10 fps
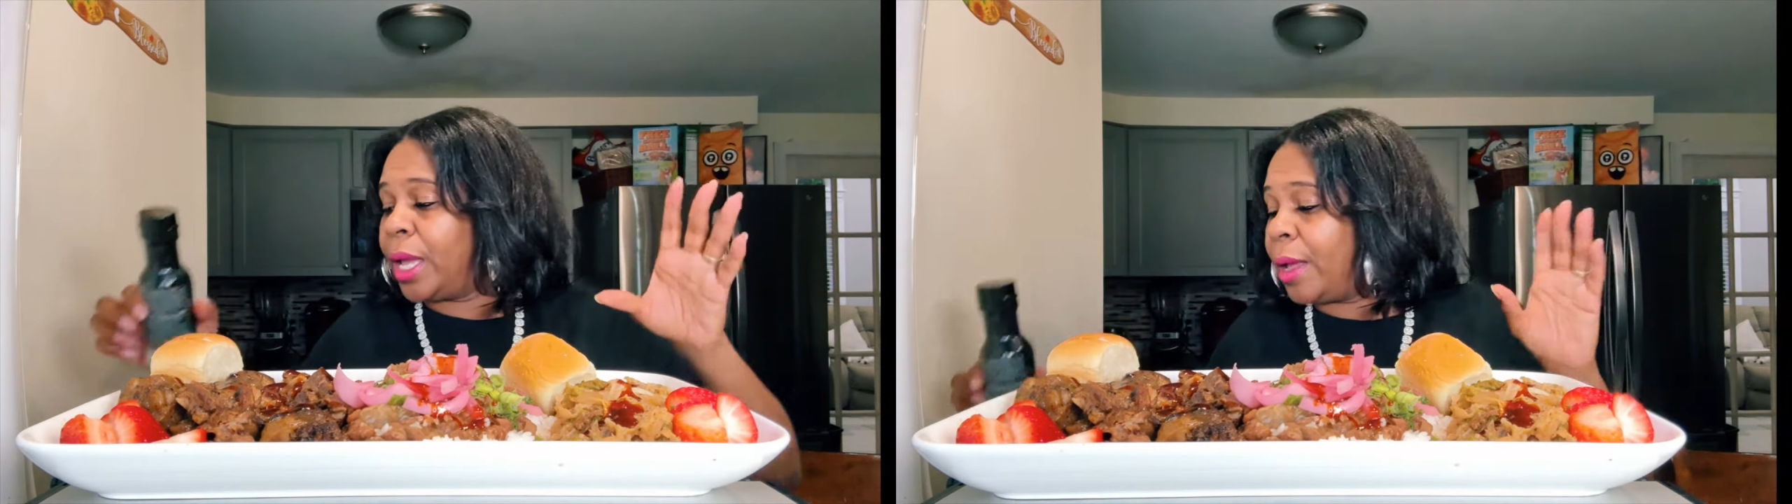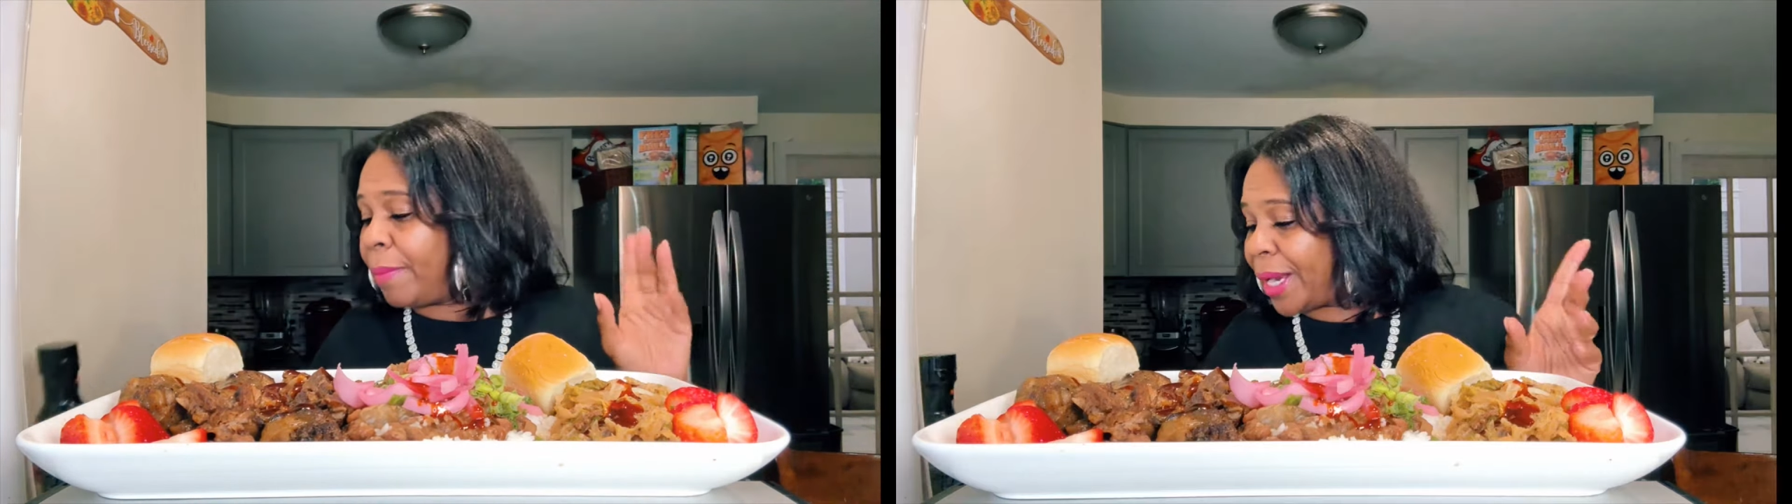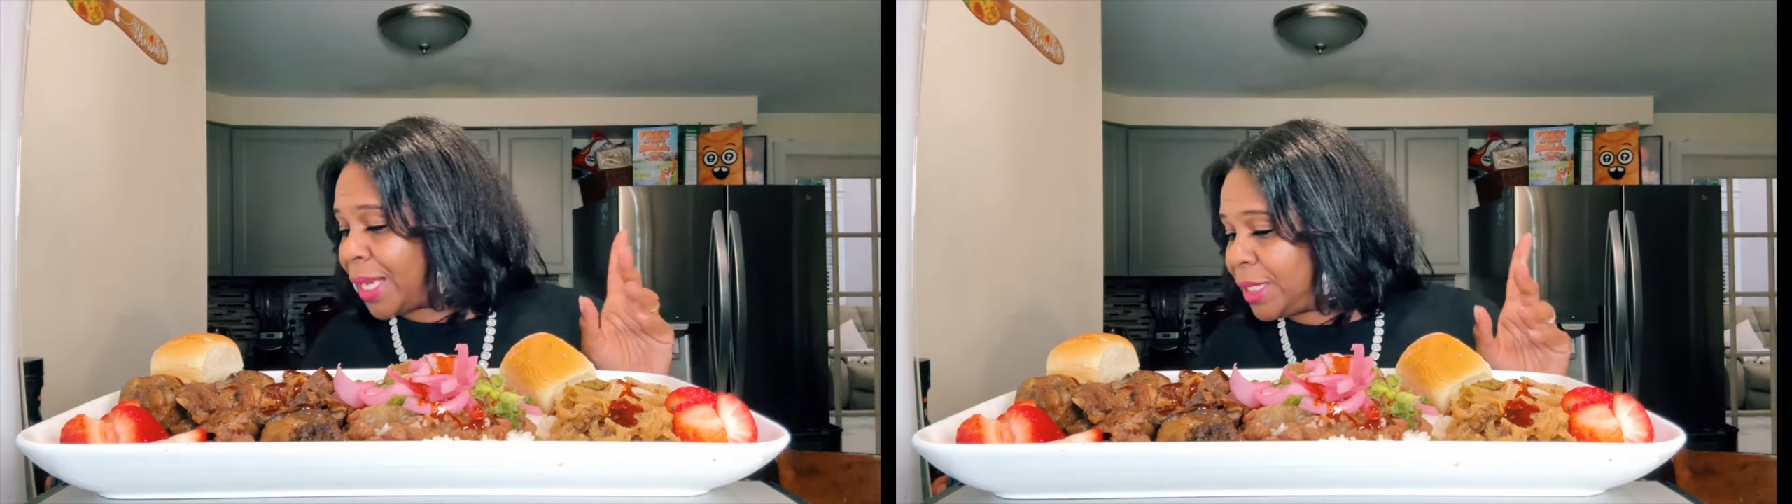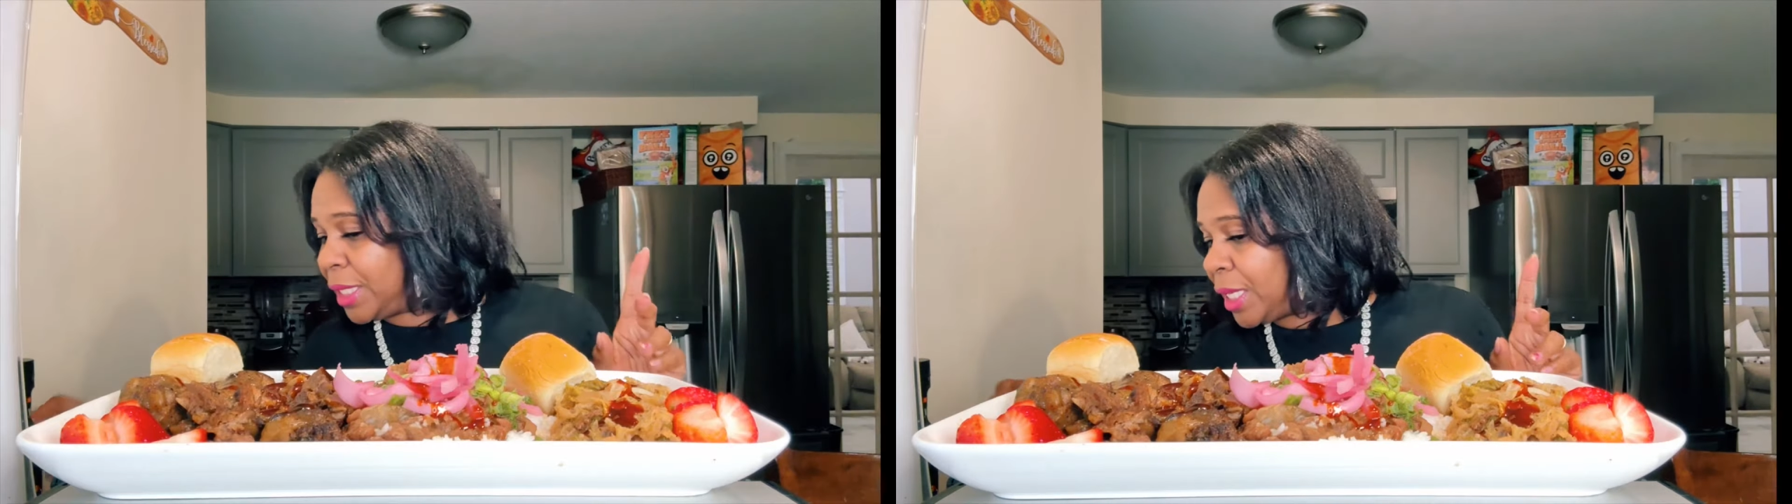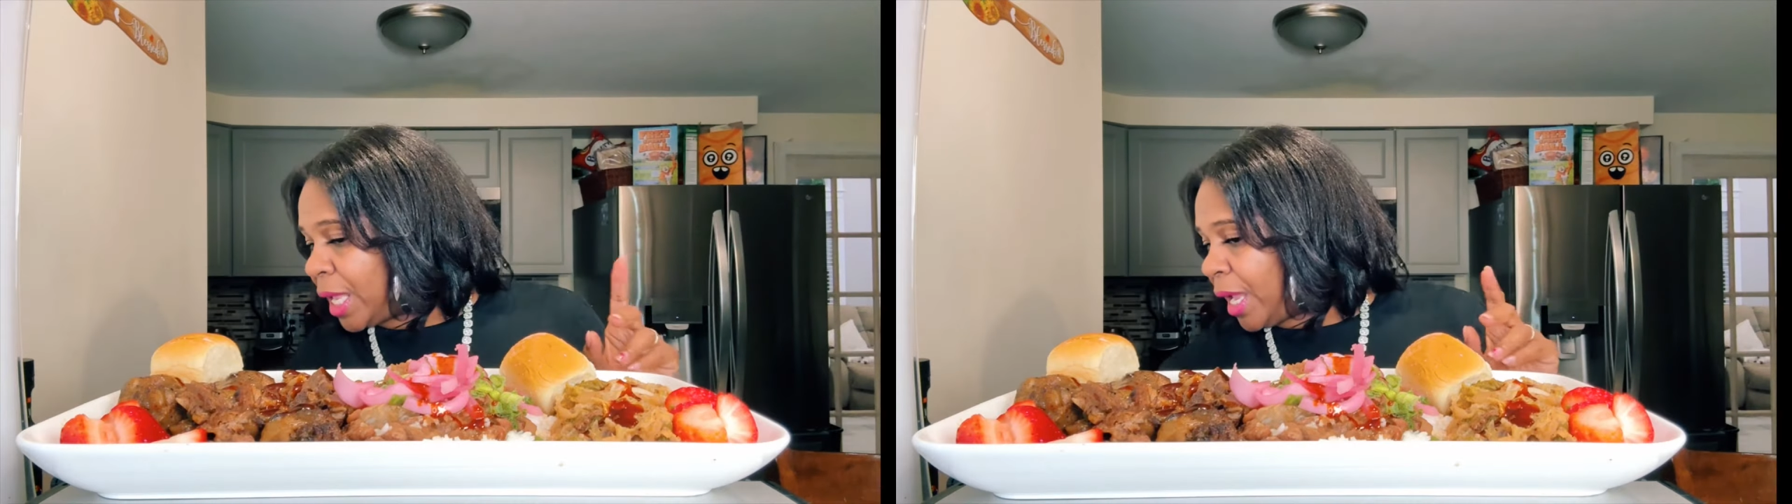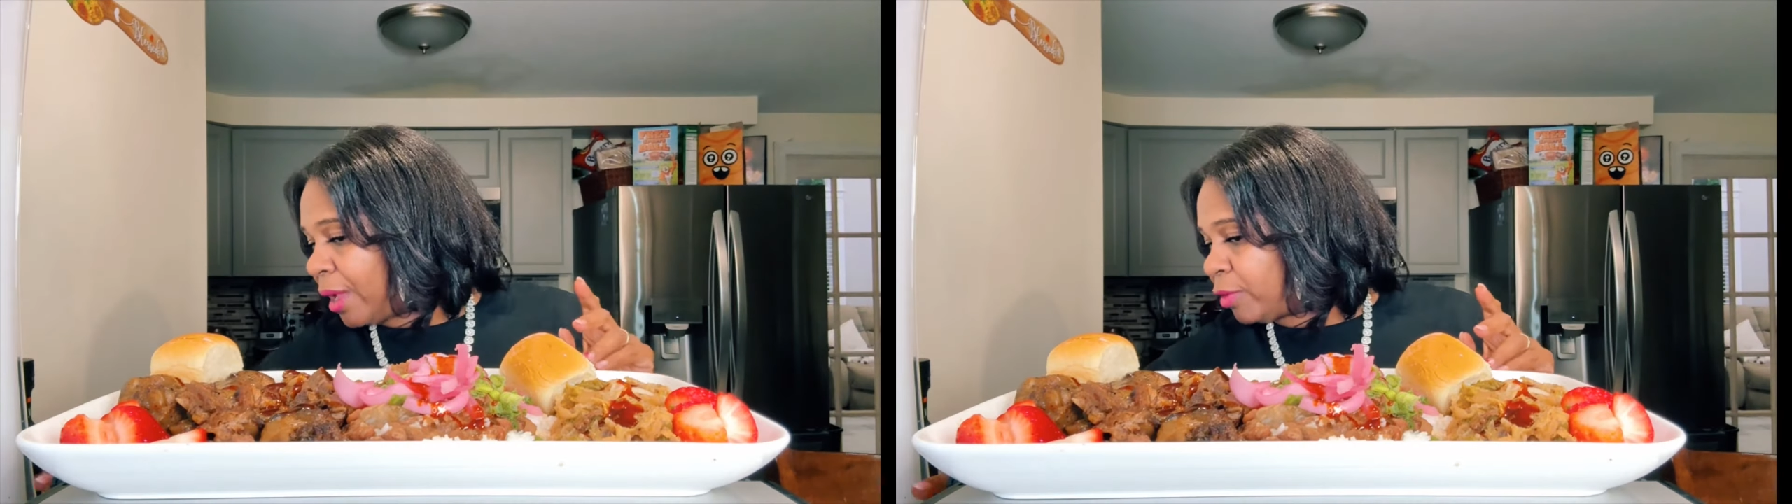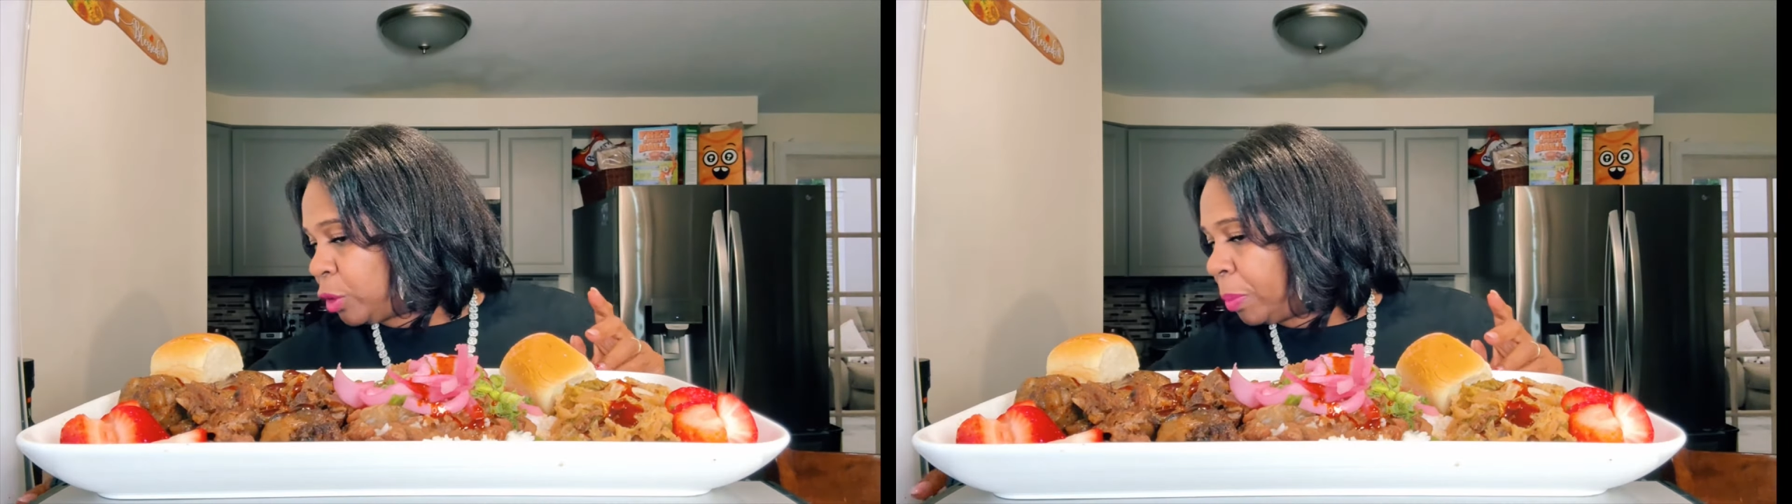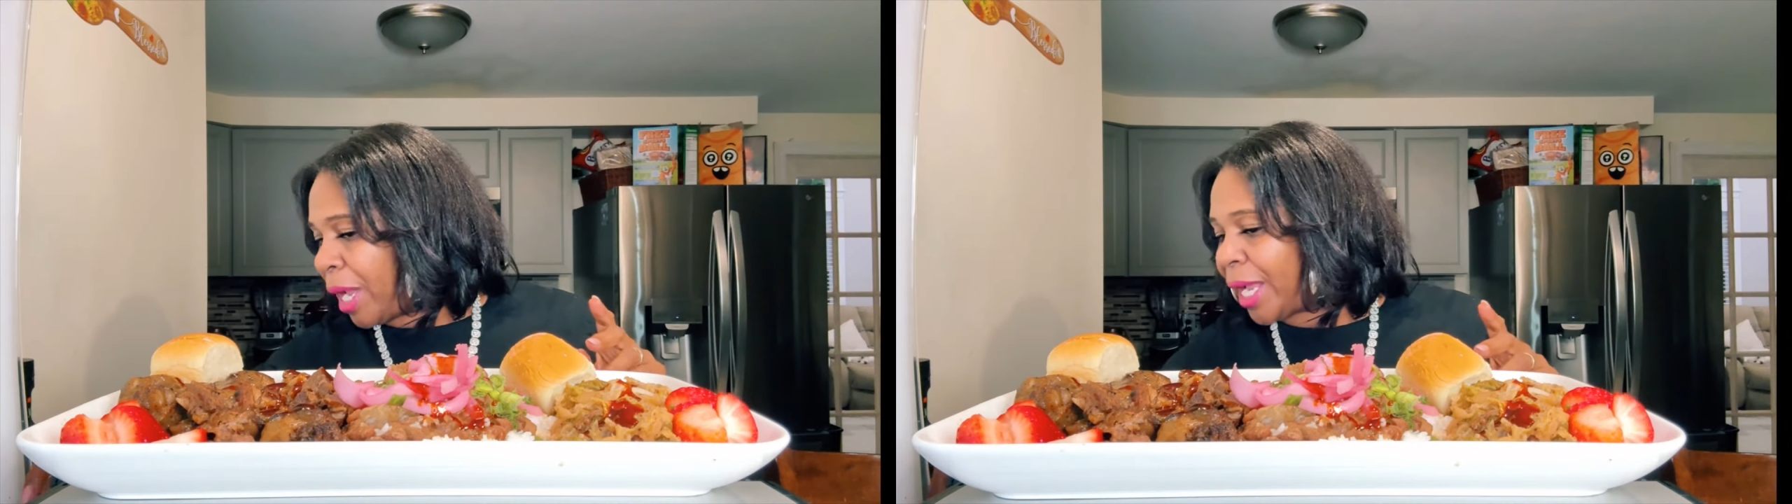But I did have 2
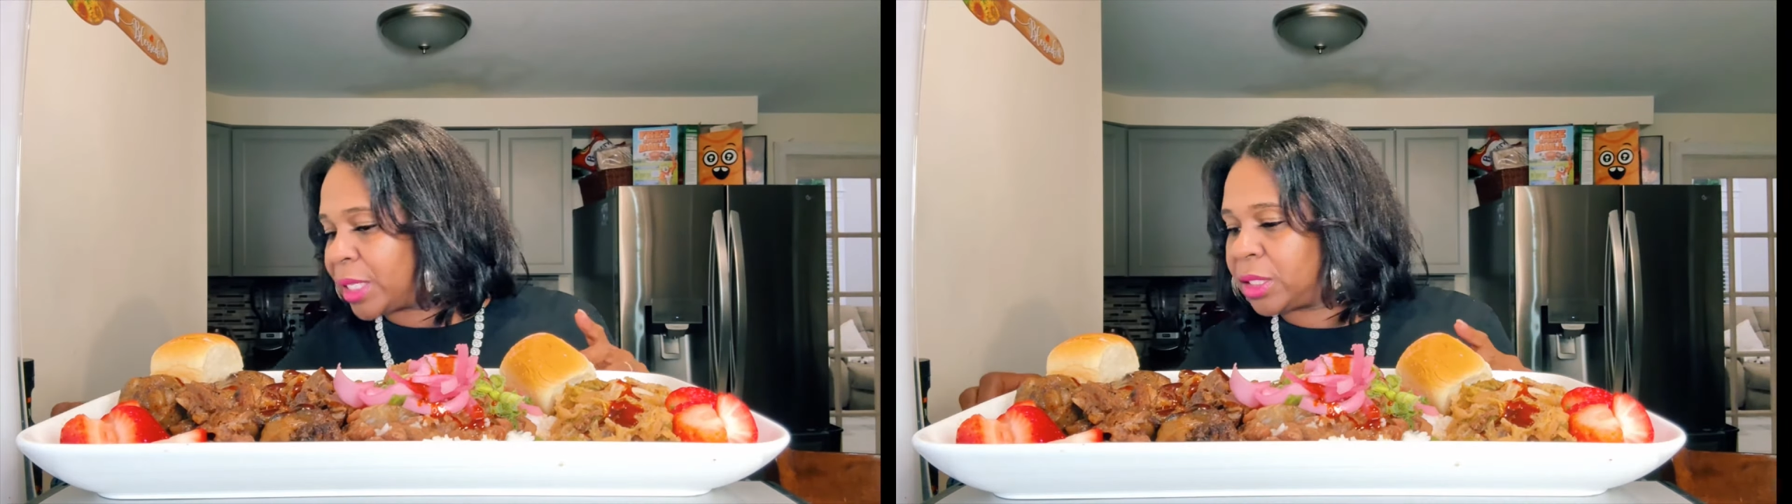packets